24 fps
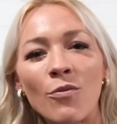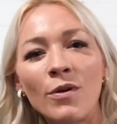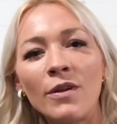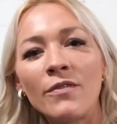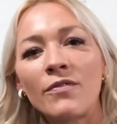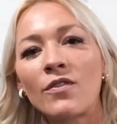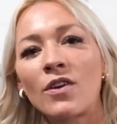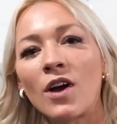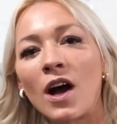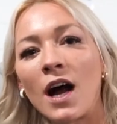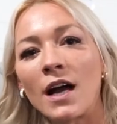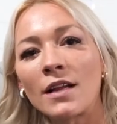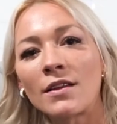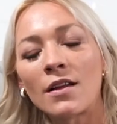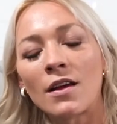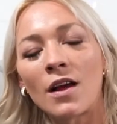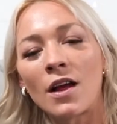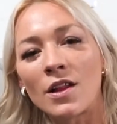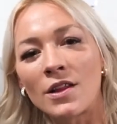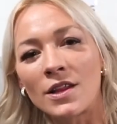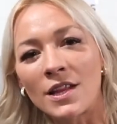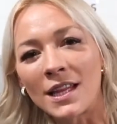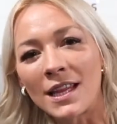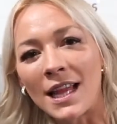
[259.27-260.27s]
we've
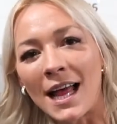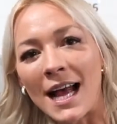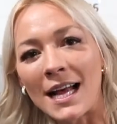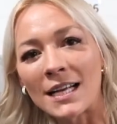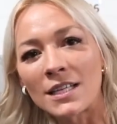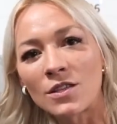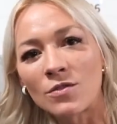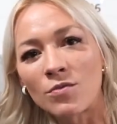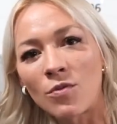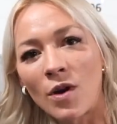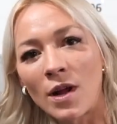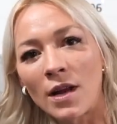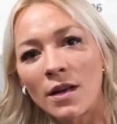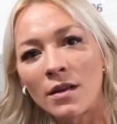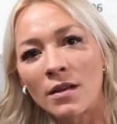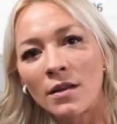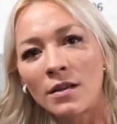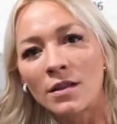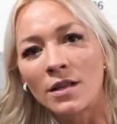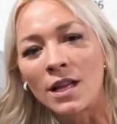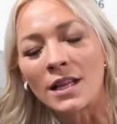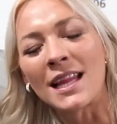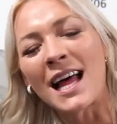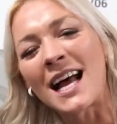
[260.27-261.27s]
got the last one,
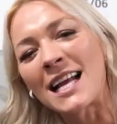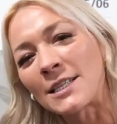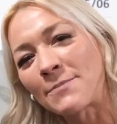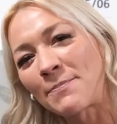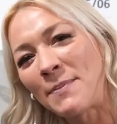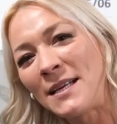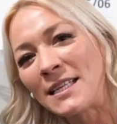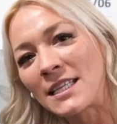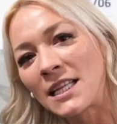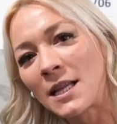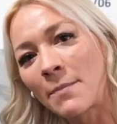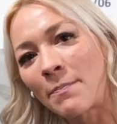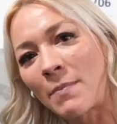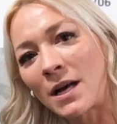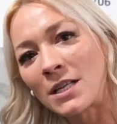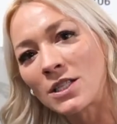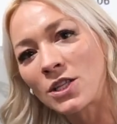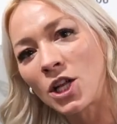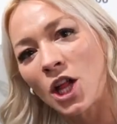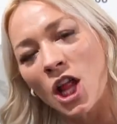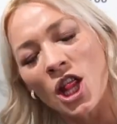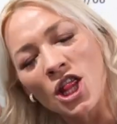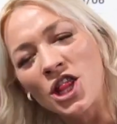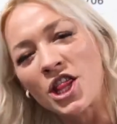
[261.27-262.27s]
the last piece of the
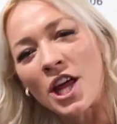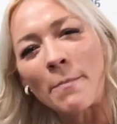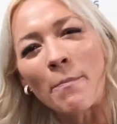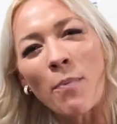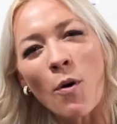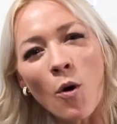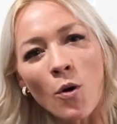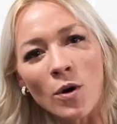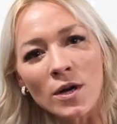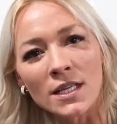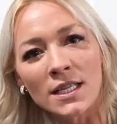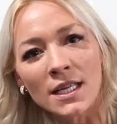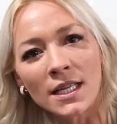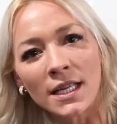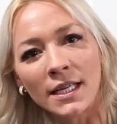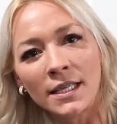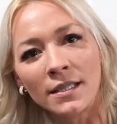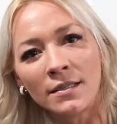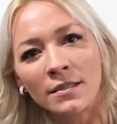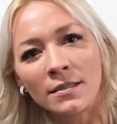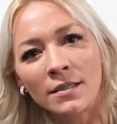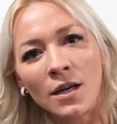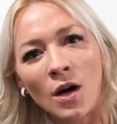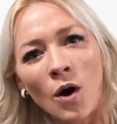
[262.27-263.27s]
puzzle, the
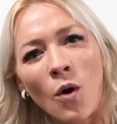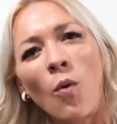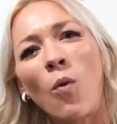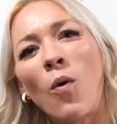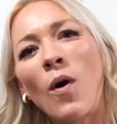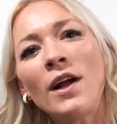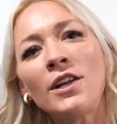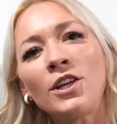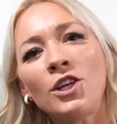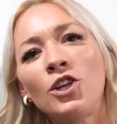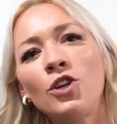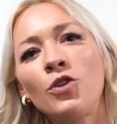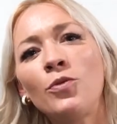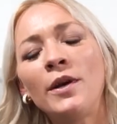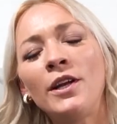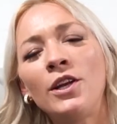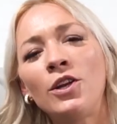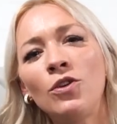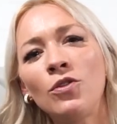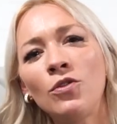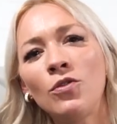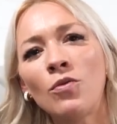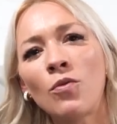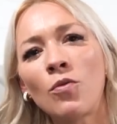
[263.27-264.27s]
porcelain. What do we
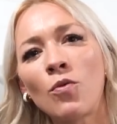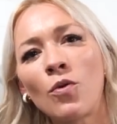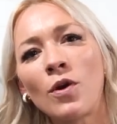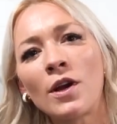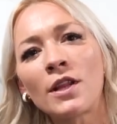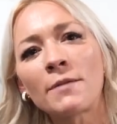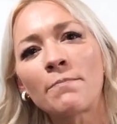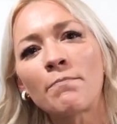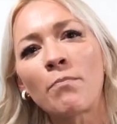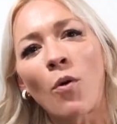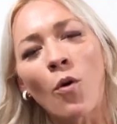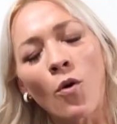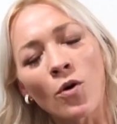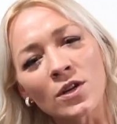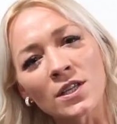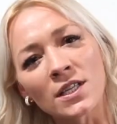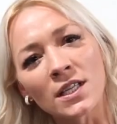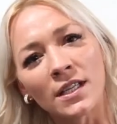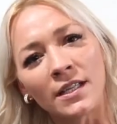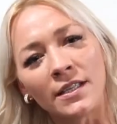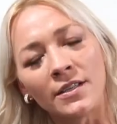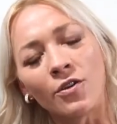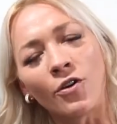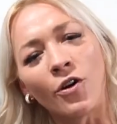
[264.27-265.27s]
do with
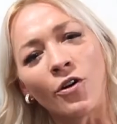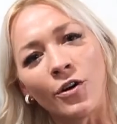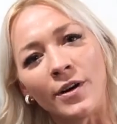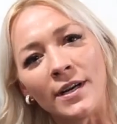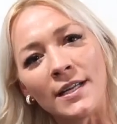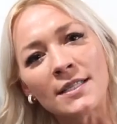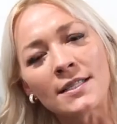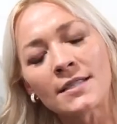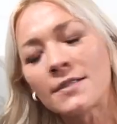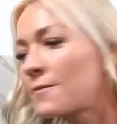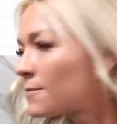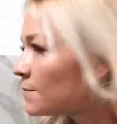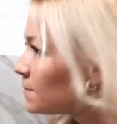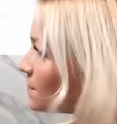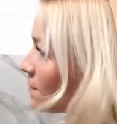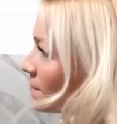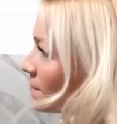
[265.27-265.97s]
porcelain, Ernest?